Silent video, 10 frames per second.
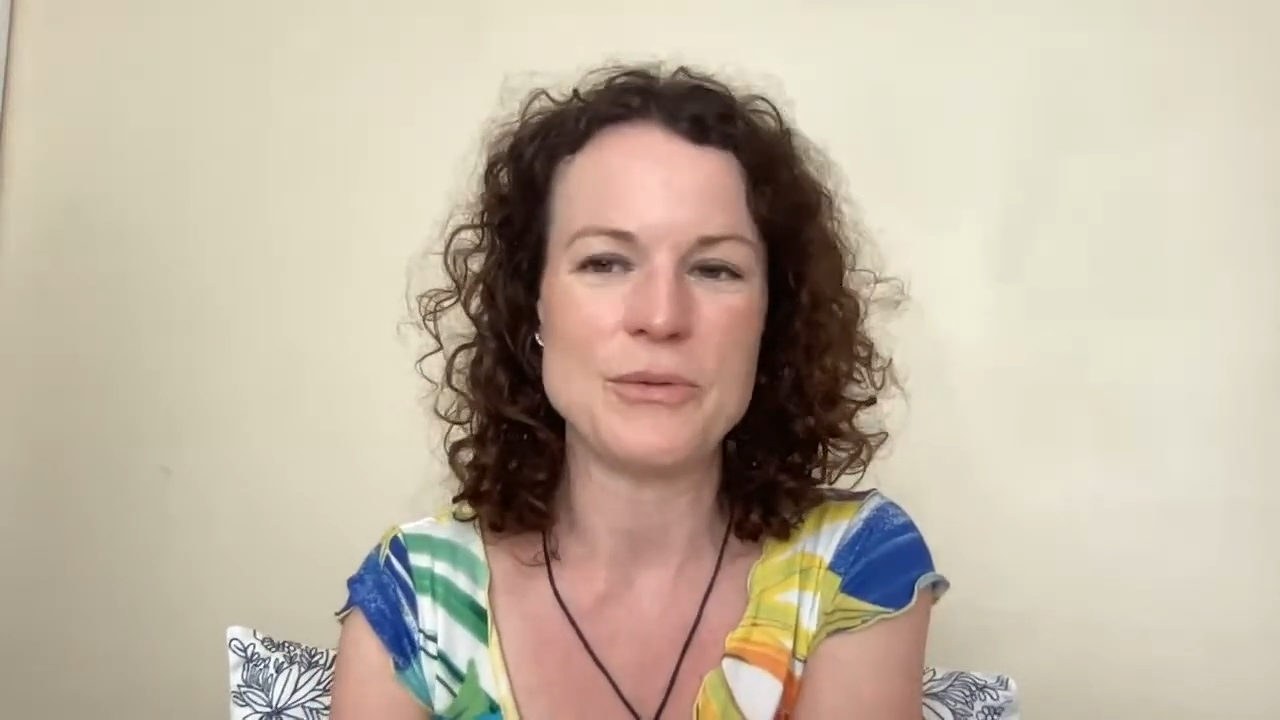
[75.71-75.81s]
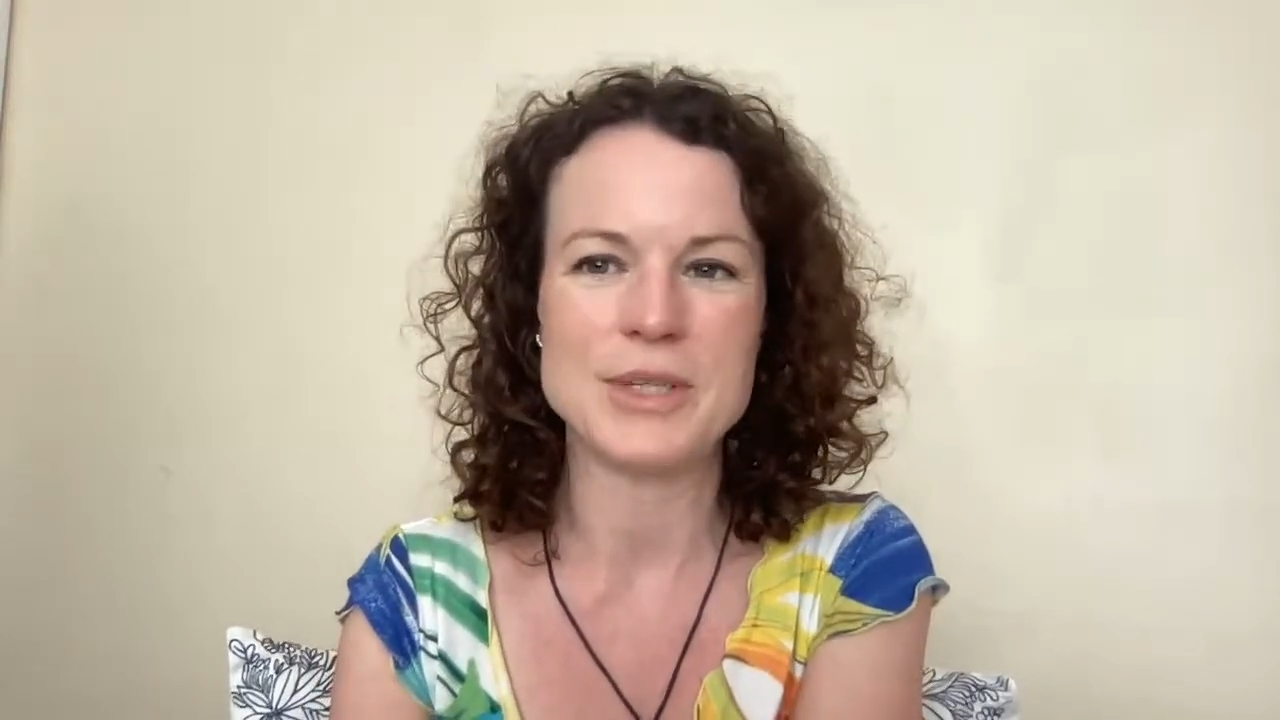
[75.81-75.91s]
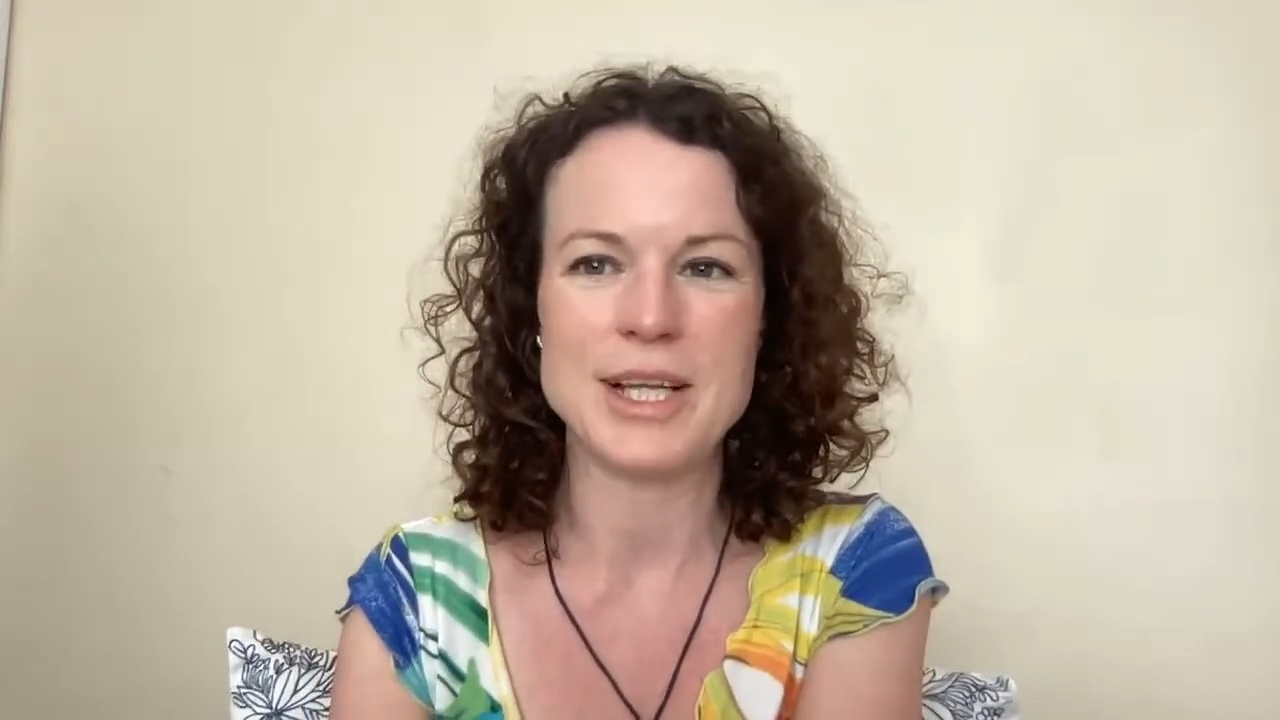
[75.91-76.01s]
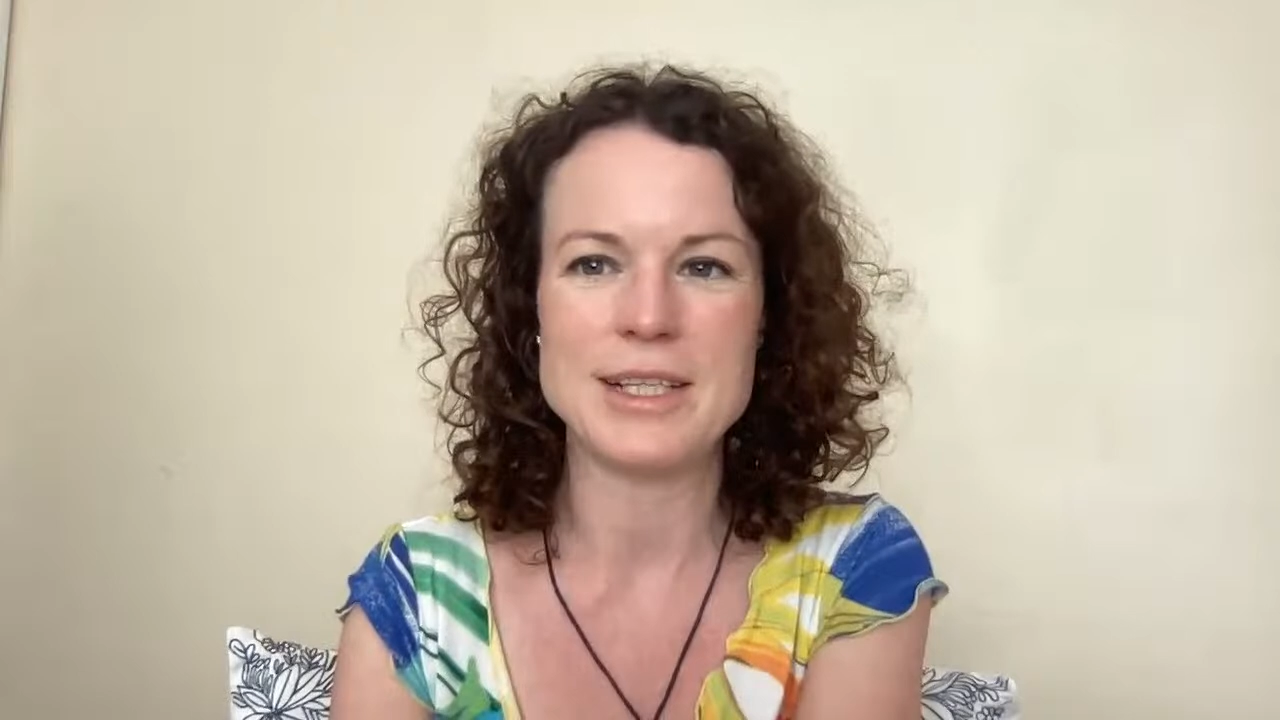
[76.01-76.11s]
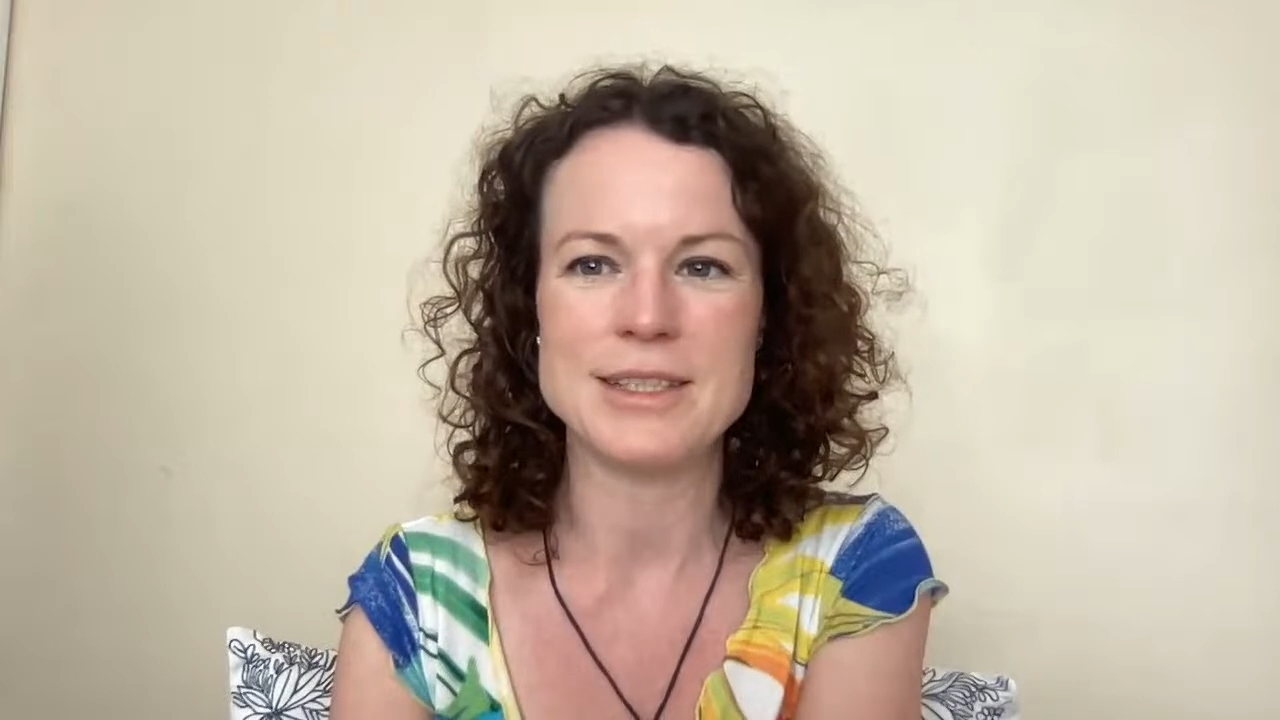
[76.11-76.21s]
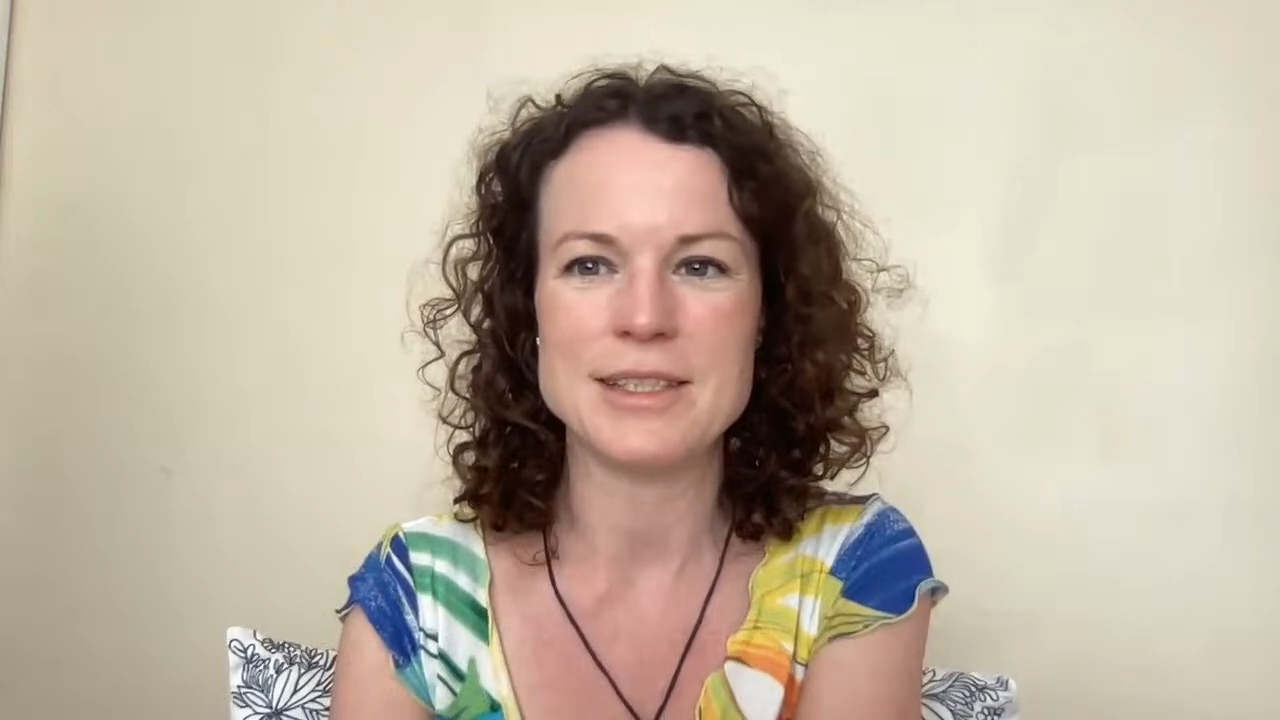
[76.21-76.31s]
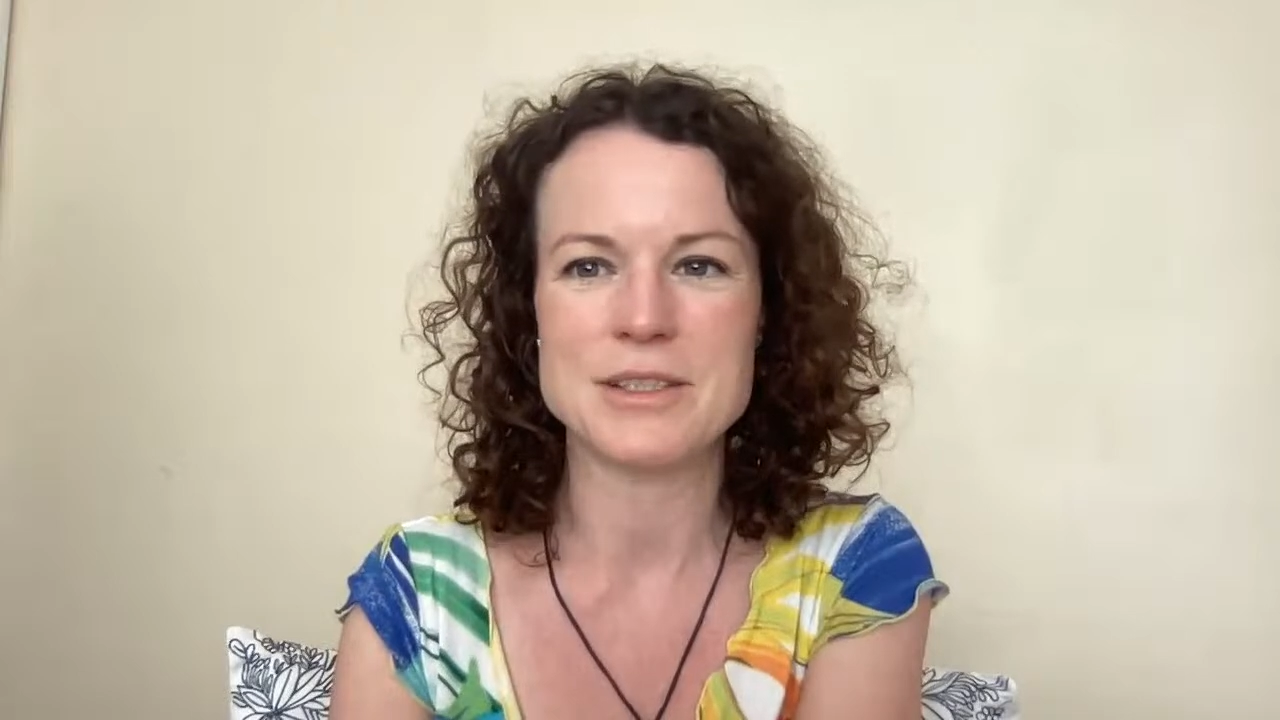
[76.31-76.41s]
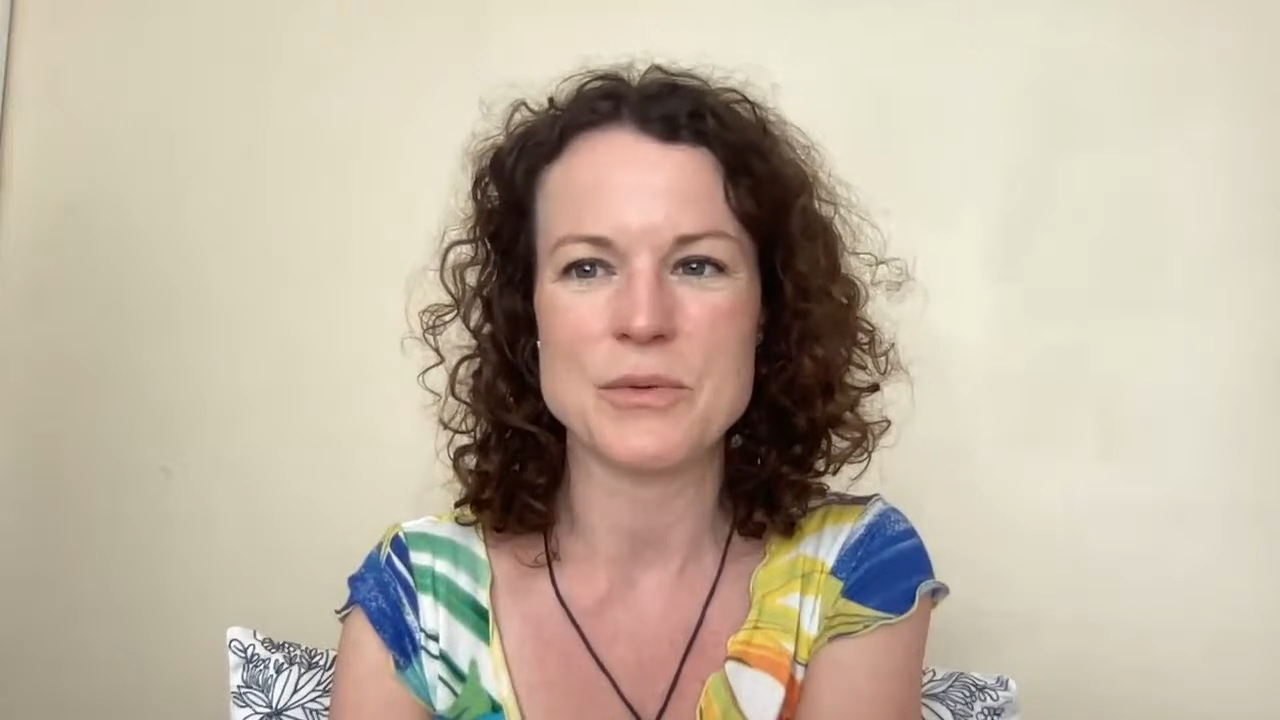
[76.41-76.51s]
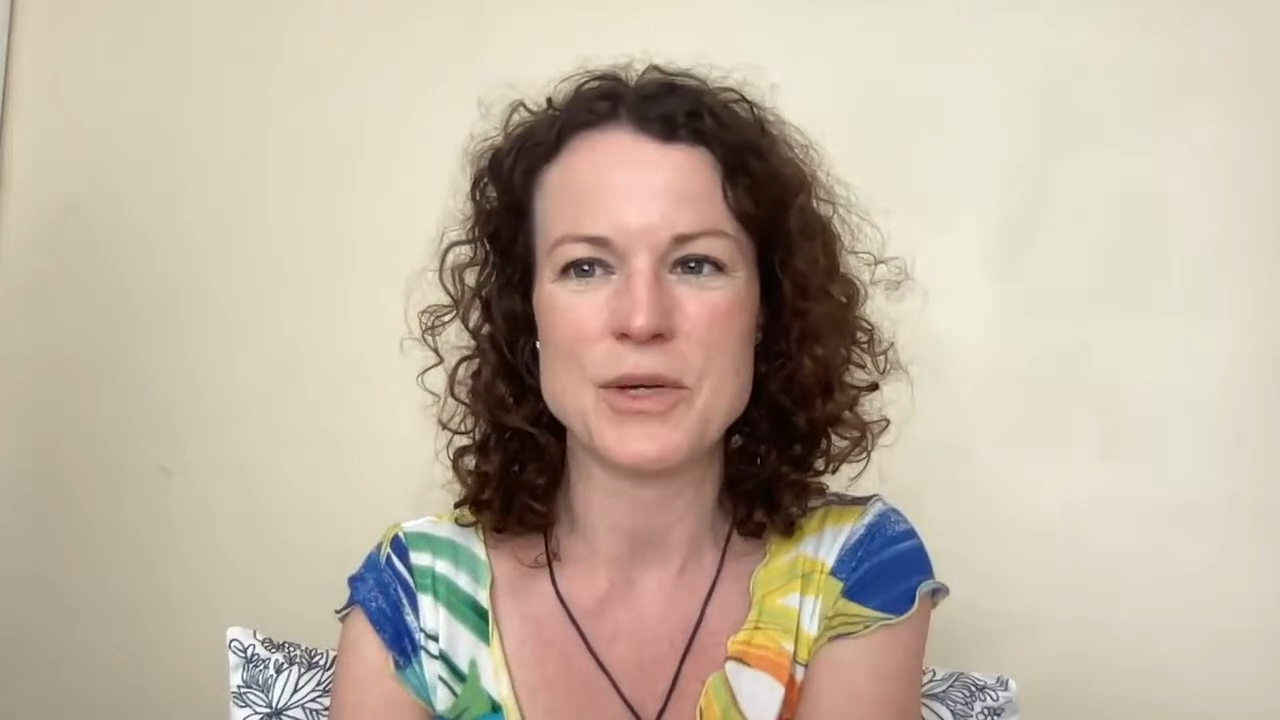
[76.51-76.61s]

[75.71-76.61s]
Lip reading: the latest